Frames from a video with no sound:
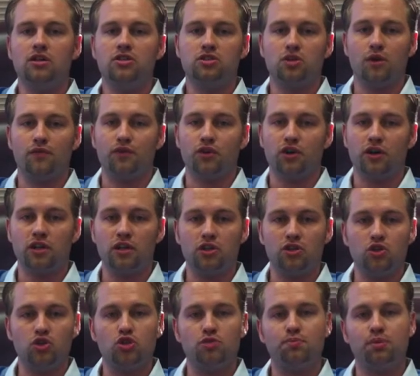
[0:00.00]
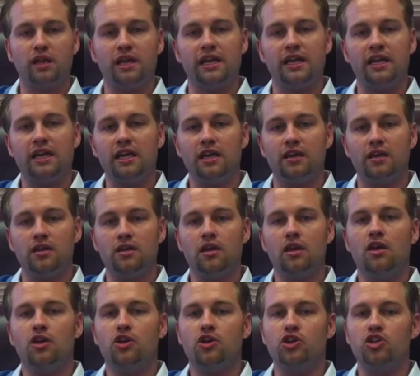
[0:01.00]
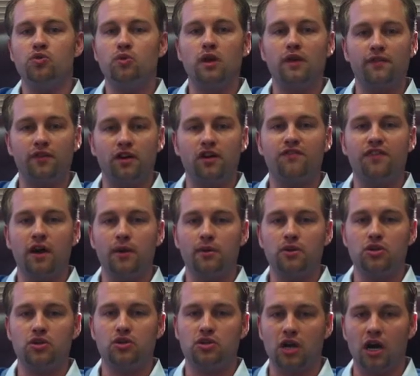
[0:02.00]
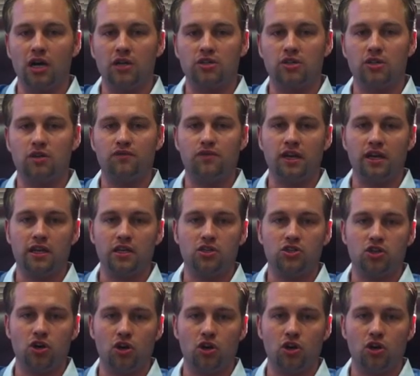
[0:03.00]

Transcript: So if you're going to choose Plan N, you just want to verify with your doctor if they can